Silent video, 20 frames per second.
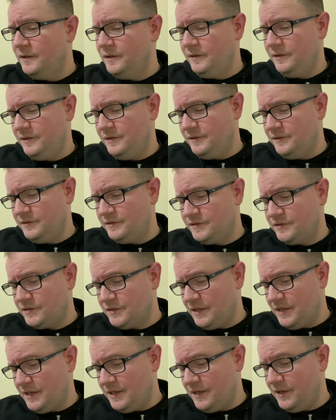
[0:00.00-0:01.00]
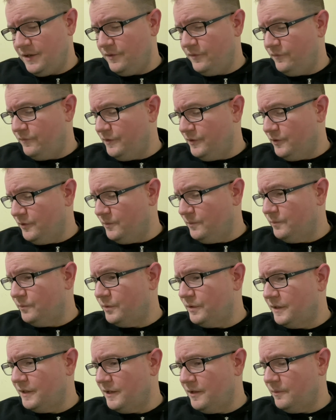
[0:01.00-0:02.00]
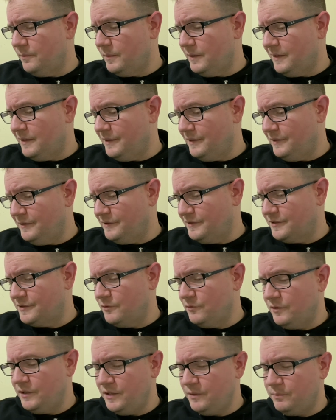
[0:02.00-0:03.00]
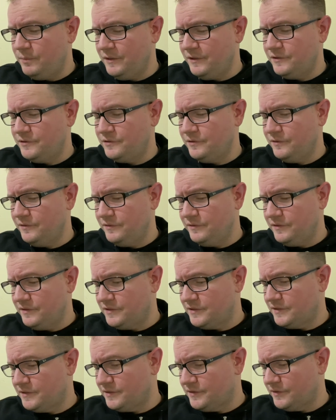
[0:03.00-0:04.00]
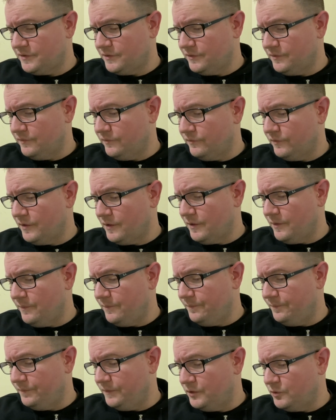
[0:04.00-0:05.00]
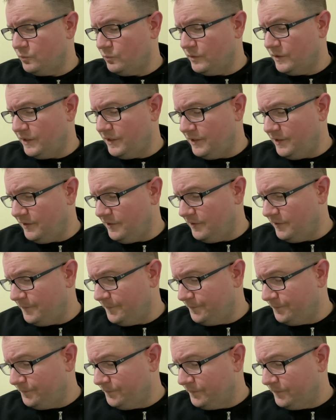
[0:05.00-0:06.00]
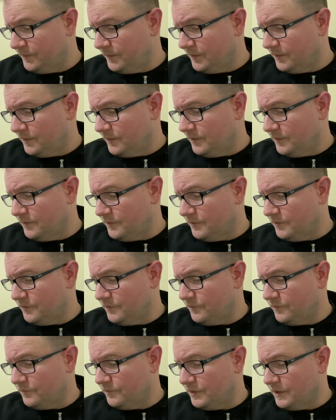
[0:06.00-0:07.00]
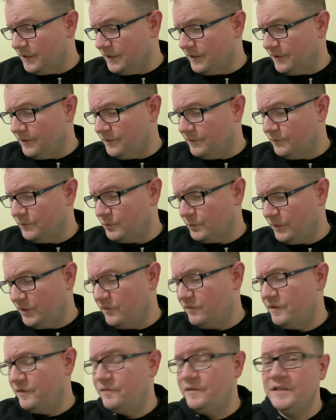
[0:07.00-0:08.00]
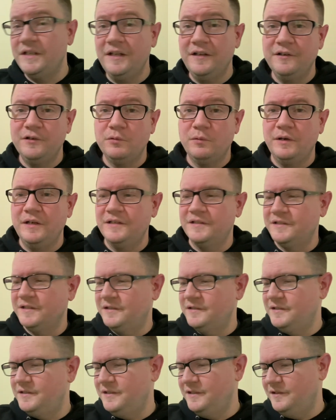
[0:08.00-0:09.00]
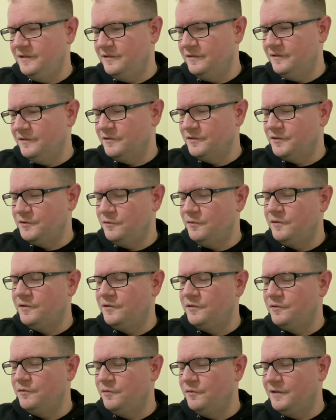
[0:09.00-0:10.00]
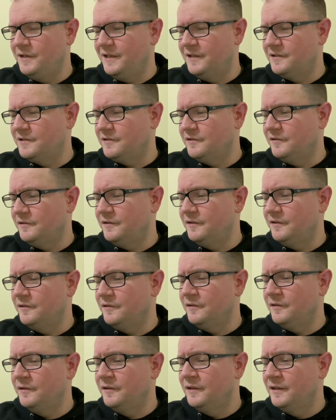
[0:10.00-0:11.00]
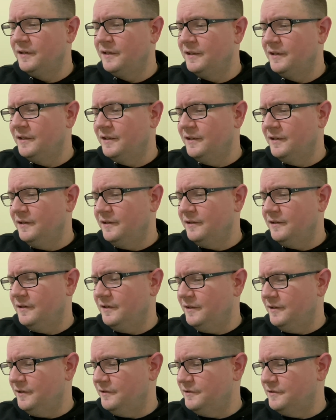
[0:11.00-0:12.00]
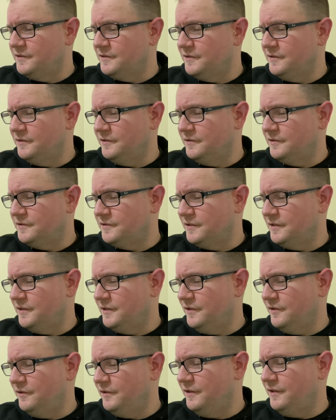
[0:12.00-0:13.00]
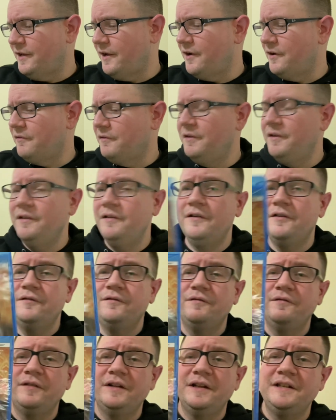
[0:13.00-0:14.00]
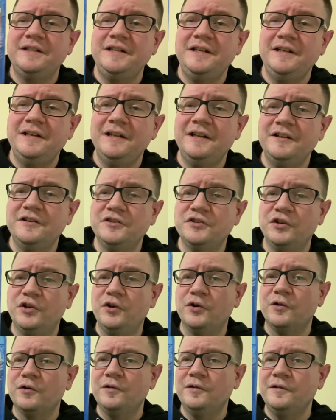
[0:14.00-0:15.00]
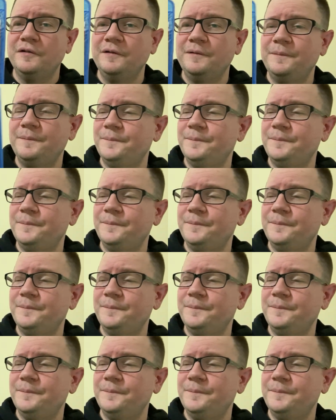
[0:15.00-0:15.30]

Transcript: is a film put out by Sony Pictures from 20, uh, 2015, 2016. There's two, two dates on here. Uh, this is uh, The Diary of a Teenage Girl.